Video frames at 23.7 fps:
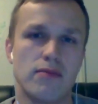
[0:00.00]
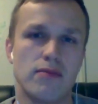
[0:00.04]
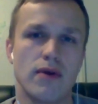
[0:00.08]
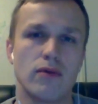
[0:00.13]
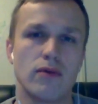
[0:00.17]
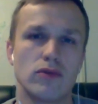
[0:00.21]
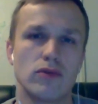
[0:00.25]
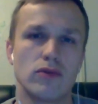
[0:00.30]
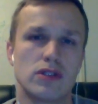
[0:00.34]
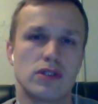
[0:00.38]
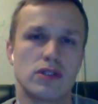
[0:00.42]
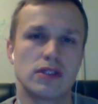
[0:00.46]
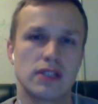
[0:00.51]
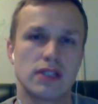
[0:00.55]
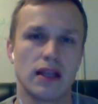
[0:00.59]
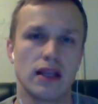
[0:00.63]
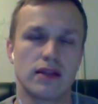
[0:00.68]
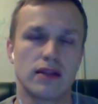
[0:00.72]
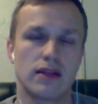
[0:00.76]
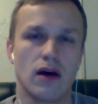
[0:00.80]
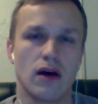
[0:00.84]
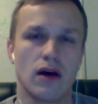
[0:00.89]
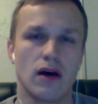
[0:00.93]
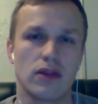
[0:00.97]
We would sell
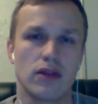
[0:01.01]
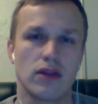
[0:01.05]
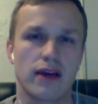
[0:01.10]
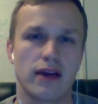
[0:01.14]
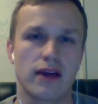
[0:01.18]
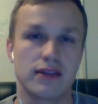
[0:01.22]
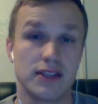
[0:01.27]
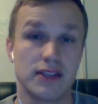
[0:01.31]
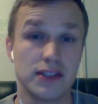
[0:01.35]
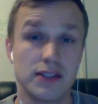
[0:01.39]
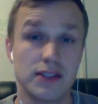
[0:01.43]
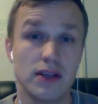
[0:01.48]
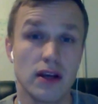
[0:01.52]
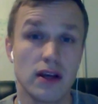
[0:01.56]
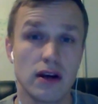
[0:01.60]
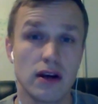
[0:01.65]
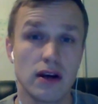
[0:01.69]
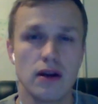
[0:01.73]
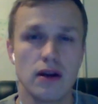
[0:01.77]
it out like this year,